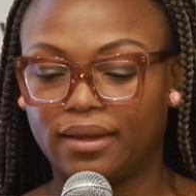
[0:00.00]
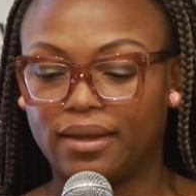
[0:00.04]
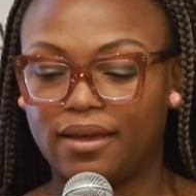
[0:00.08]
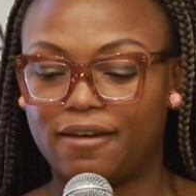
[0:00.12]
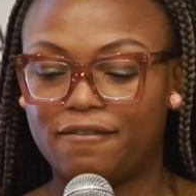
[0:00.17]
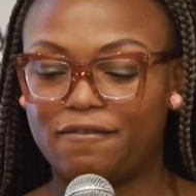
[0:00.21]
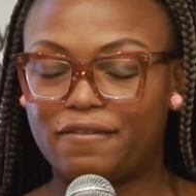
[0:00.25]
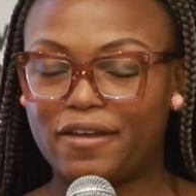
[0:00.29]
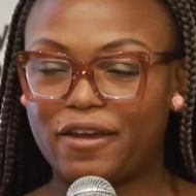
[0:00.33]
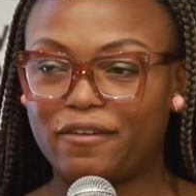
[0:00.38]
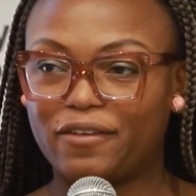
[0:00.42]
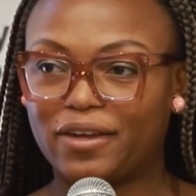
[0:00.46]
A
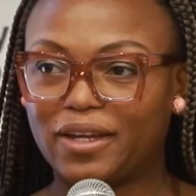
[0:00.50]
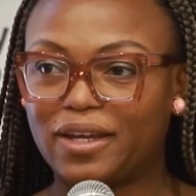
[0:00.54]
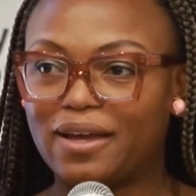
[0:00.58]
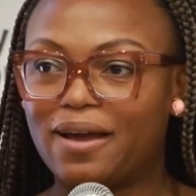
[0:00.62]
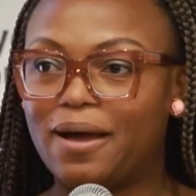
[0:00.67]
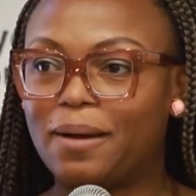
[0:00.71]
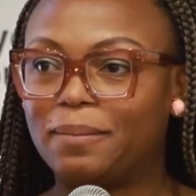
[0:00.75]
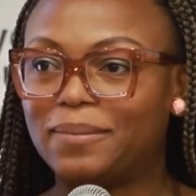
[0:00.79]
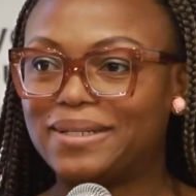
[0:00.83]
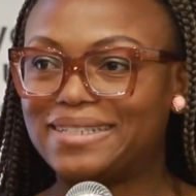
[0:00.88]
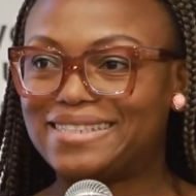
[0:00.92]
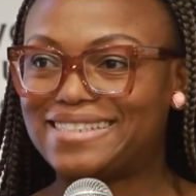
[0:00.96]
very
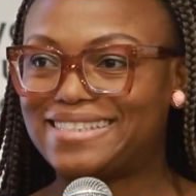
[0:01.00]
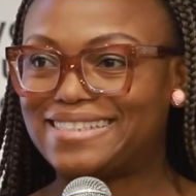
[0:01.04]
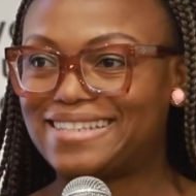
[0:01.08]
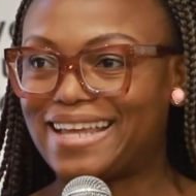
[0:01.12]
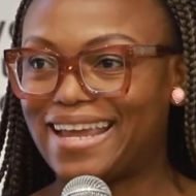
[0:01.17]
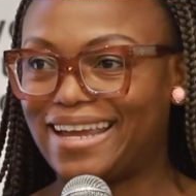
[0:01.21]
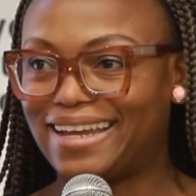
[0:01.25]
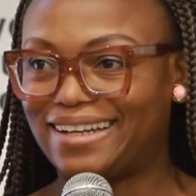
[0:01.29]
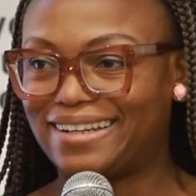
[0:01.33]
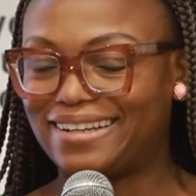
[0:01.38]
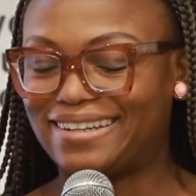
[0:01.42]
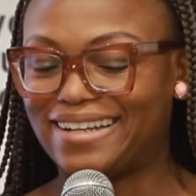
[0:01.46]
common
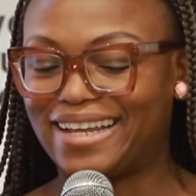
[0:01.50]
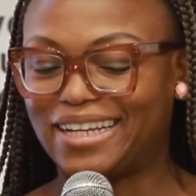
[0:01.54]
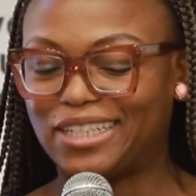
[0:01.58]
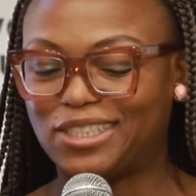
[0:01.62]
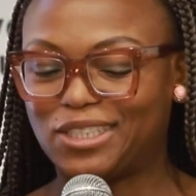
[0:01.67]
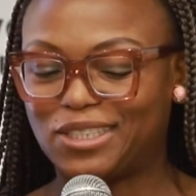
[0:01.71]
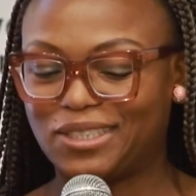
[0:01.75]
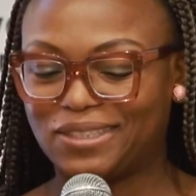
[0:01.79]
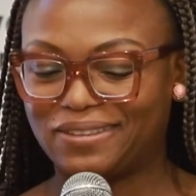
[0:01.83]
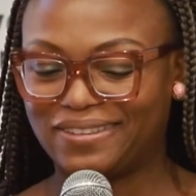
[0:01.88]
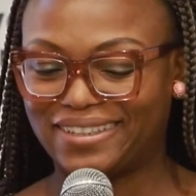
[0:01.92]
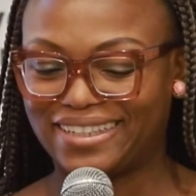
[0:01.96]
saying in
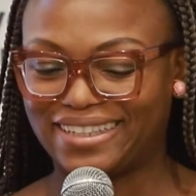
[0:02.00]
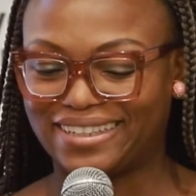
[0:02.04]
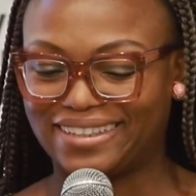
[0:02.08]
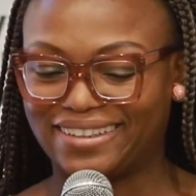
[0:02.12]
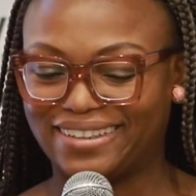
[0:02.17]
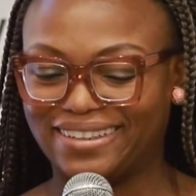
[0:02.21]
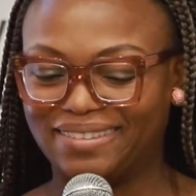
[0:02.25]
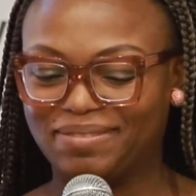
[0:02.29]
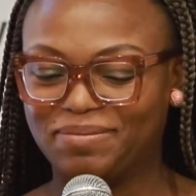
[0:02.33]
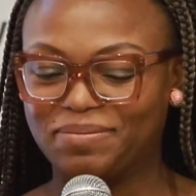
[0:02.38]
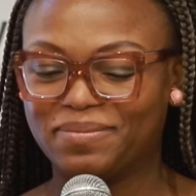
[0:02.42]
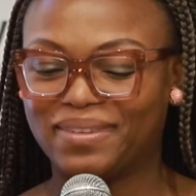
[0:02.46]

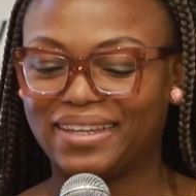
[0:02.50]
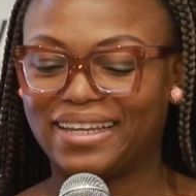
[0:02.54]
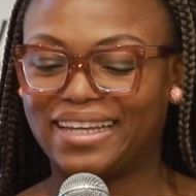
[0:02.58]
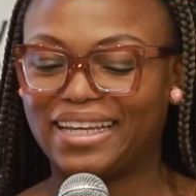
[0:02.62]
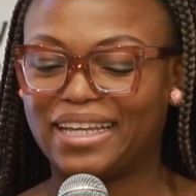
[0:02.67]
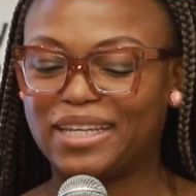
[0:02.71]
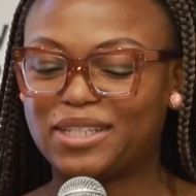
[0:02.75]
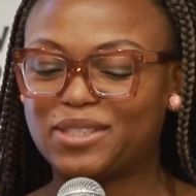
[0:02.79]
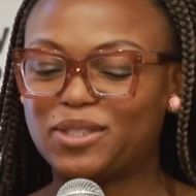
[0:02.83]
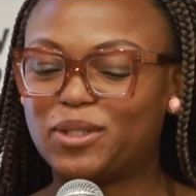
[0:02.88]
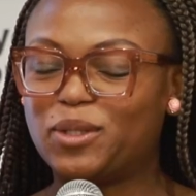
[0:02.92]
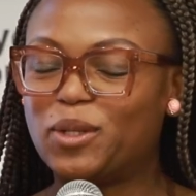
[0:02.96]
Nigeria
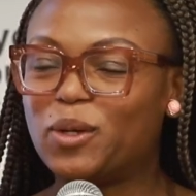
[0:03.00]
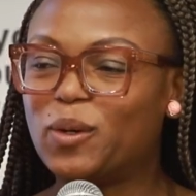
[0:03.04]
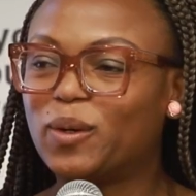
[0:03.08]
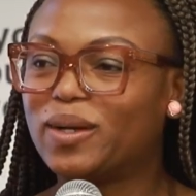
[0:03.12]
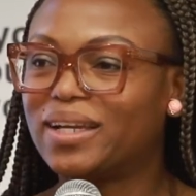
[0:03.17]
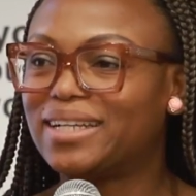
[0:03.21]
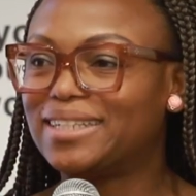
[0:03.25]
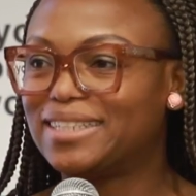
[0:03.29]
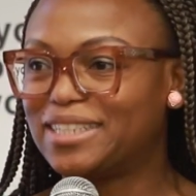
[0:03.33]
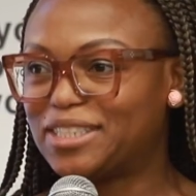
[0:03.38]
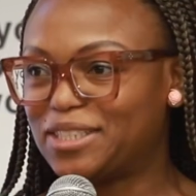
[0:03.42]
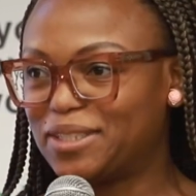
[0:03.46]
is no
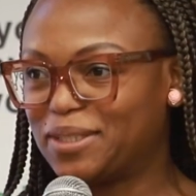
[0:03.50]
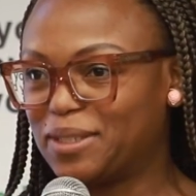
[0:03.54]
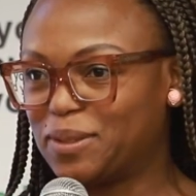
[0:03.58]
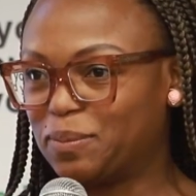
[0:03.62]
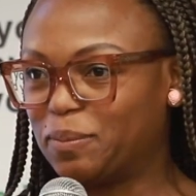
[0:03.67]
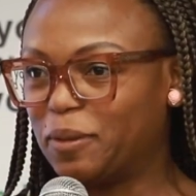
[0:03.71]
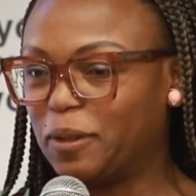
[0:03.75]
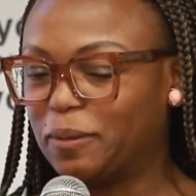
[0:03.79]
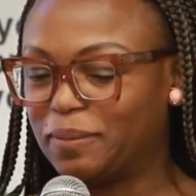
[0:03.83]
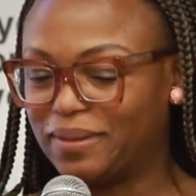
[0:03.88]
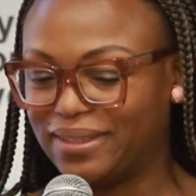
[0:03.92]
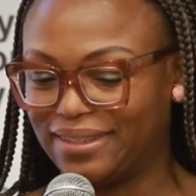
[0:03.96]
condition is
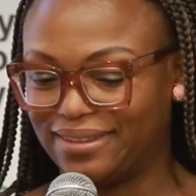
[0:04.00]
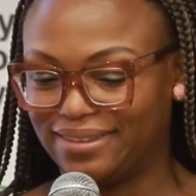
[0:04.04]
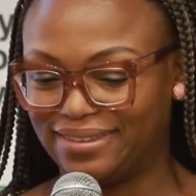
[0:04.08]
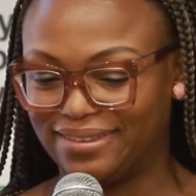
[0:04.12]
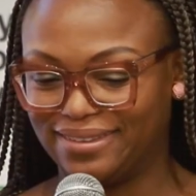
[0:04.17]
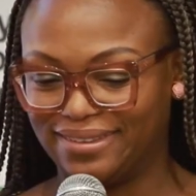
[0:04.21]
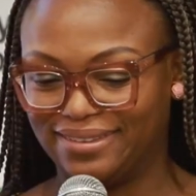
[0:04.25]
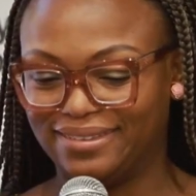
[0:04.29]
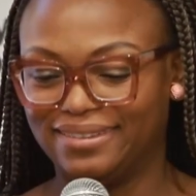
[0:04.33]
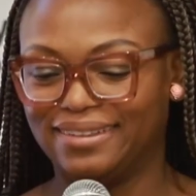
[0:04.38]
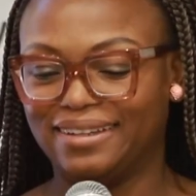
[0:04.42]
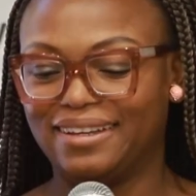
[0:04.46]

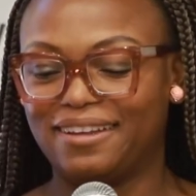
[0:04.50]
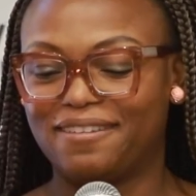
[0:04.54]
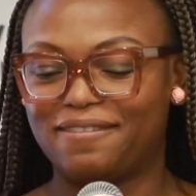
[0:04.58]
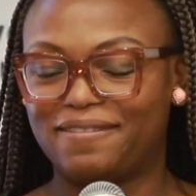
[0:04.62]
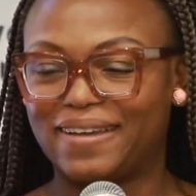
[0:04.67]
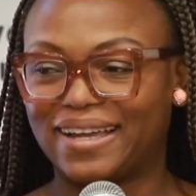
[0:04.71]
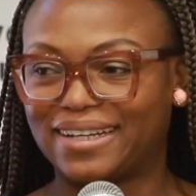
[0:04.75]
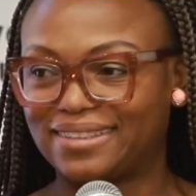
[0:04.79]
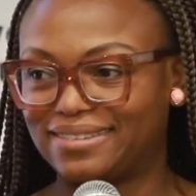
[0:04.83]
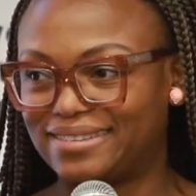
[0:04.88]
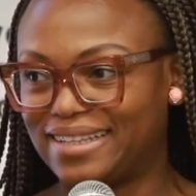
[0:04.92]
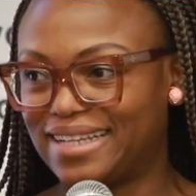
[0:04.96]
permanent. In
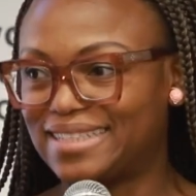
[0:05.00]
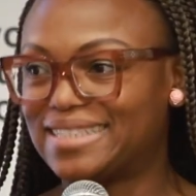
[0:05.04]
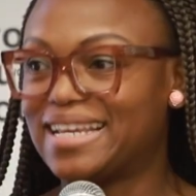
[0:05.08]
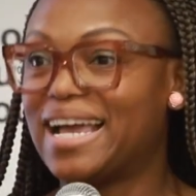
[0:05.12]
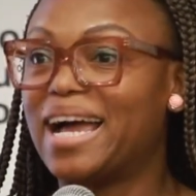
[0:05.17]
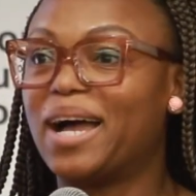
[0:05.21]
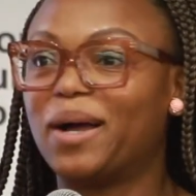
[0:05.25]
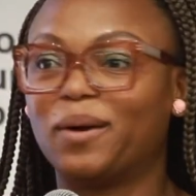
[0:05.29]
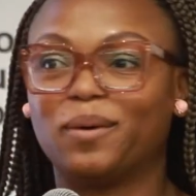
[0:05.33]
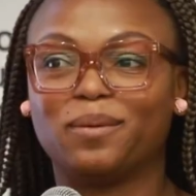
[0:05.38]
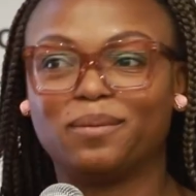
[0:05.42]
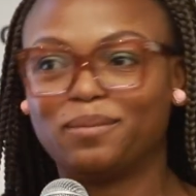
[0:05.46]
fact, that's
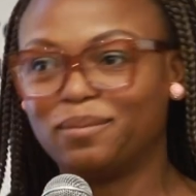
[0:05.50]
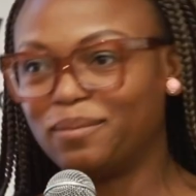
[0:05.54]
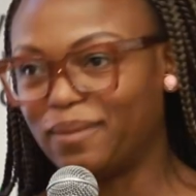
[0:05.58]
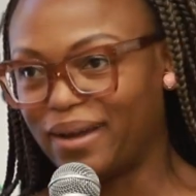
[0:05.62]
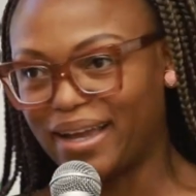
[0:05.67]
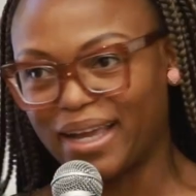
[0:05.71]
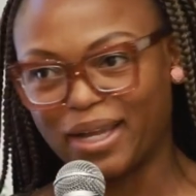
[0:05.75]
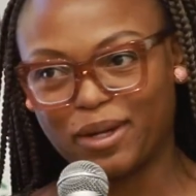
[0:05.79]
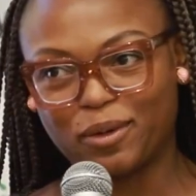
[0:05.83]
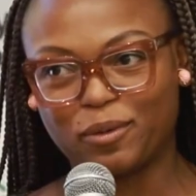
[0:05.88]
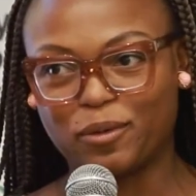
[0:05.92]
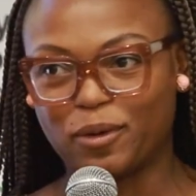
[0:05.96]
how
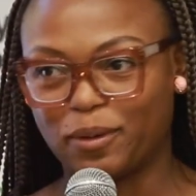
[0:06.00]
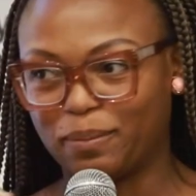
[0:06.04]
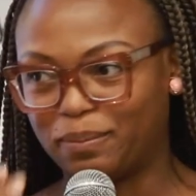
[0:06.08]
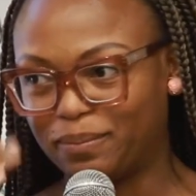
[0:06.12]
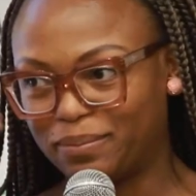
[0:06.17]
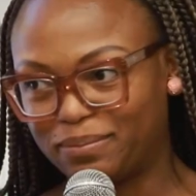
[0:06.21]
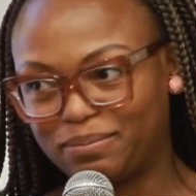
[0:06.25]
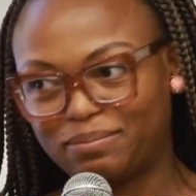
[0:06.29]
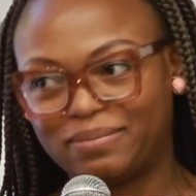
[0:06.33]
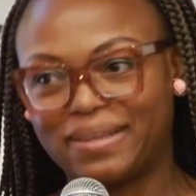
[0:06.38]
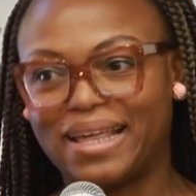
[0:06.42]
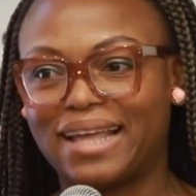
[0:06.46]
I grew
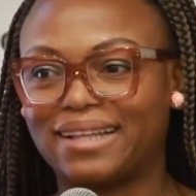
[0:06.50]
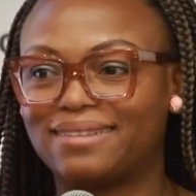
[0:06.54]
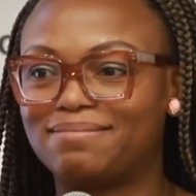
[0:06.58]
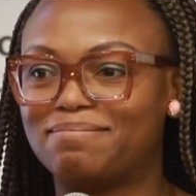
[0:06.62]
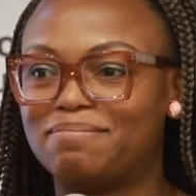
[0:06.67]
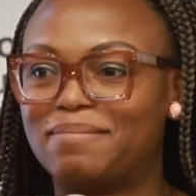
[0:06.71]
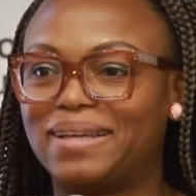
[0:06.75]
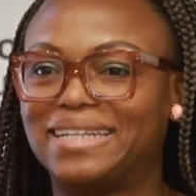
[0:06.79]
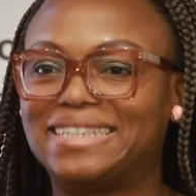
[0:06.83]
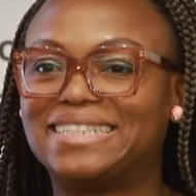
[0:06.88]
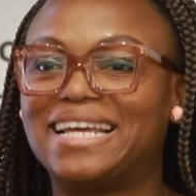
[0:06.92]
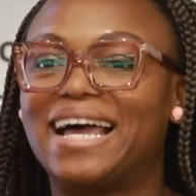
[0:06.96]
up, that
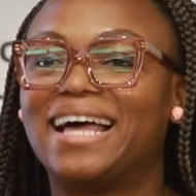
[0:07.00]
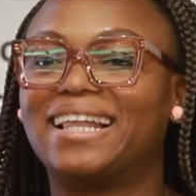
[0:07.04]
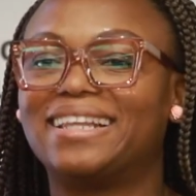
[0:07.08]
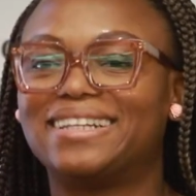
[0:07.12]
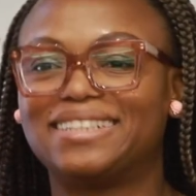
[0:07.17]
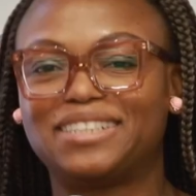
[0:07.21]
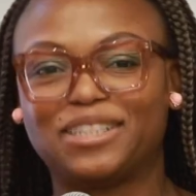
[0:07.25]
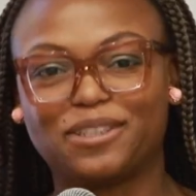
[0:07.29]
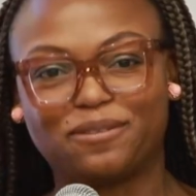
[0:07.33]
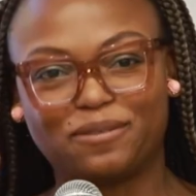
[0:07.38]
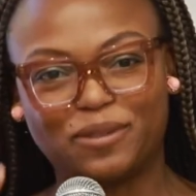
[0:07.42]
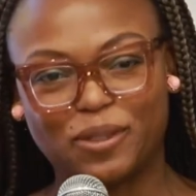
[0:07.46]

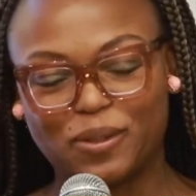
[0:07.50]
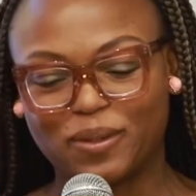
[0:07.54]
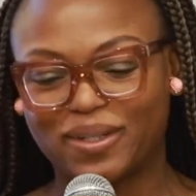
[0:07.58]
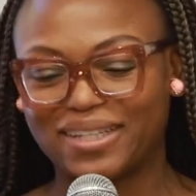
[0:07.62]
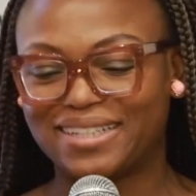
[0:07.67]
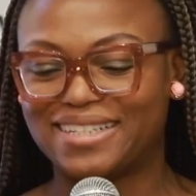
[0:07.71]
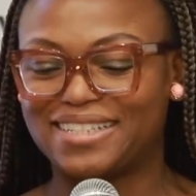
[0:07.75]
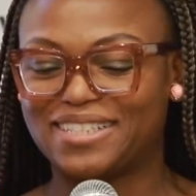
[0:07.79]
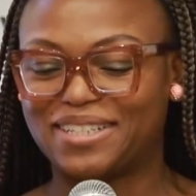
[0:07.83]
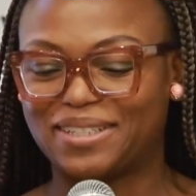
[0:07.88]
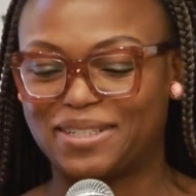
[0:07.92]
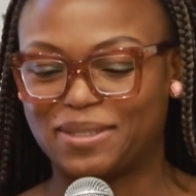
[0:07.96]
mentality of no
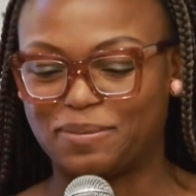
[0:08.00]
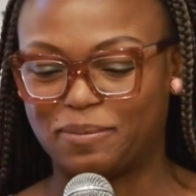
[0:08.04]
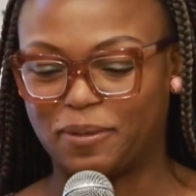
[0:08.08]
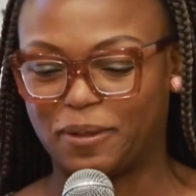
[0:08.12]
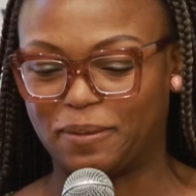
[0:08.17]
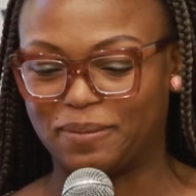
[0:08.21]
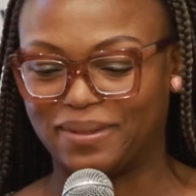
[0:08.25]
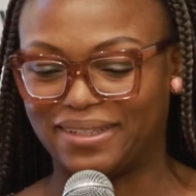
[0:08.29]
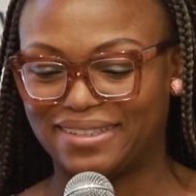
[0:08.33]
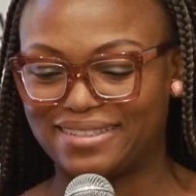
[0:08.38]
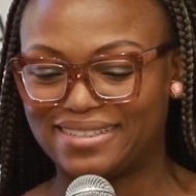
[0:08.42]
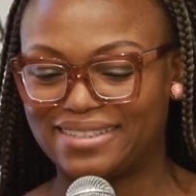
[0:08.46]
condition is
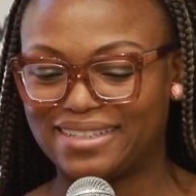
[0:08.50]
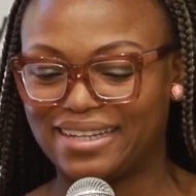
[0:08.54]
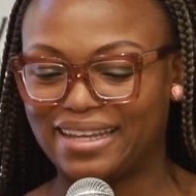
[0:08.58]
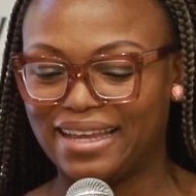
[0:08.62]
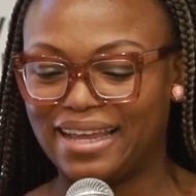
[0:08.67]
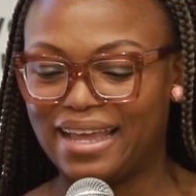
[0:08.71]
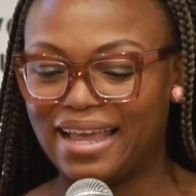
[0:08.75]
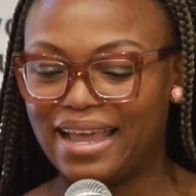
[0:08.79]
permanent.